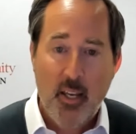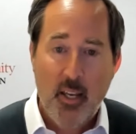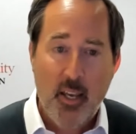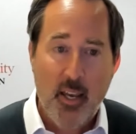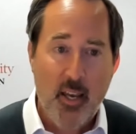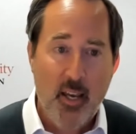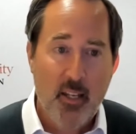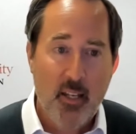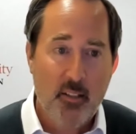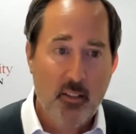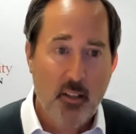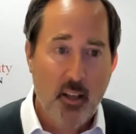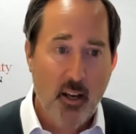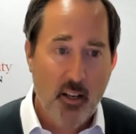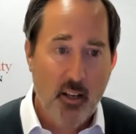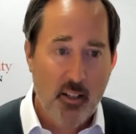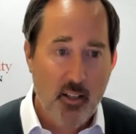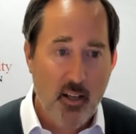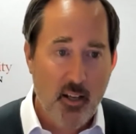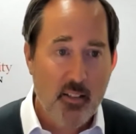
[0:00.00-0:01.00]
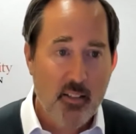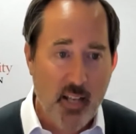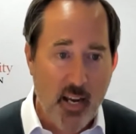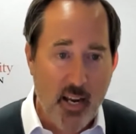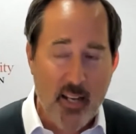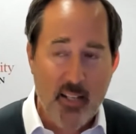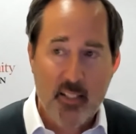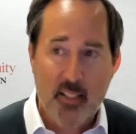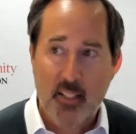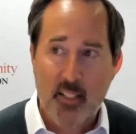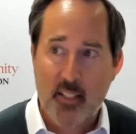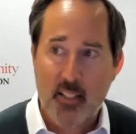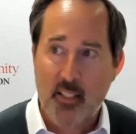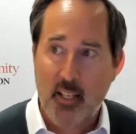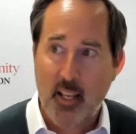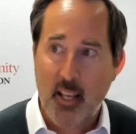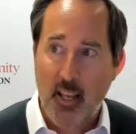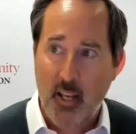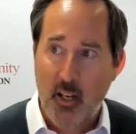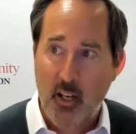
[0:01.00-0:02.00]
and a
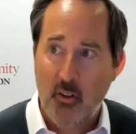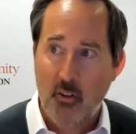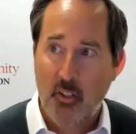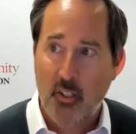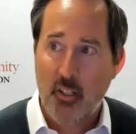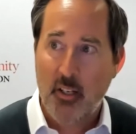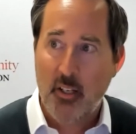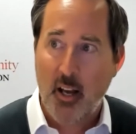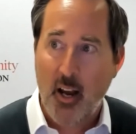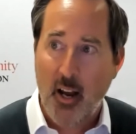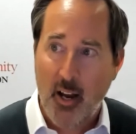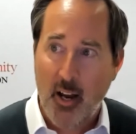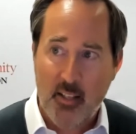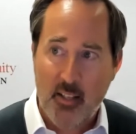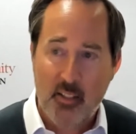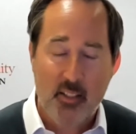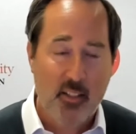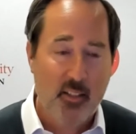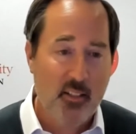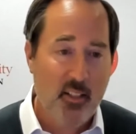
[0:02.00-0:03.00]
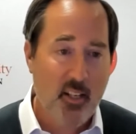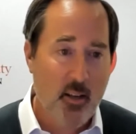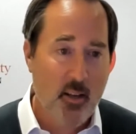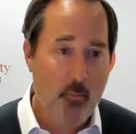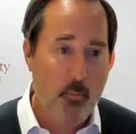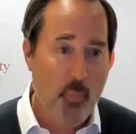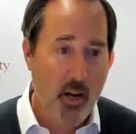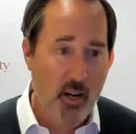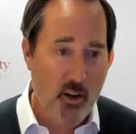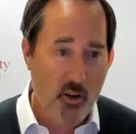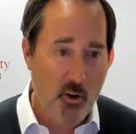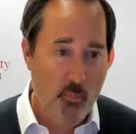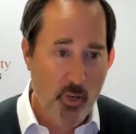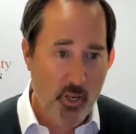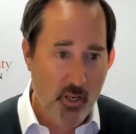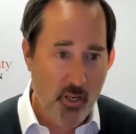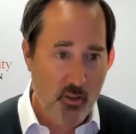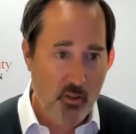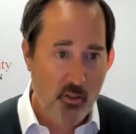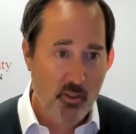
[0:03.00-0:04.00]
scientist held in highest esteem by her
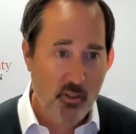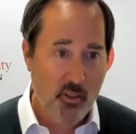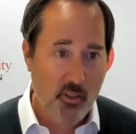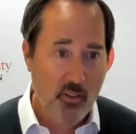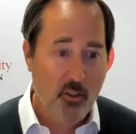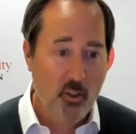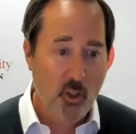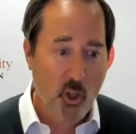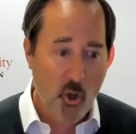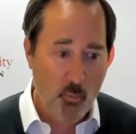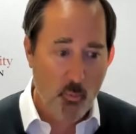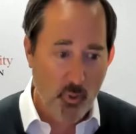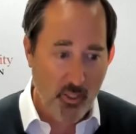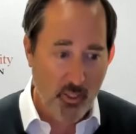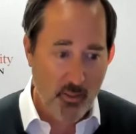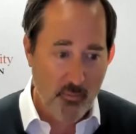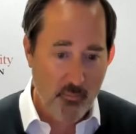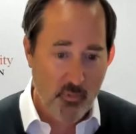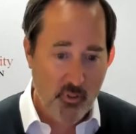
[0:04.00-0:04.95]
peers globally.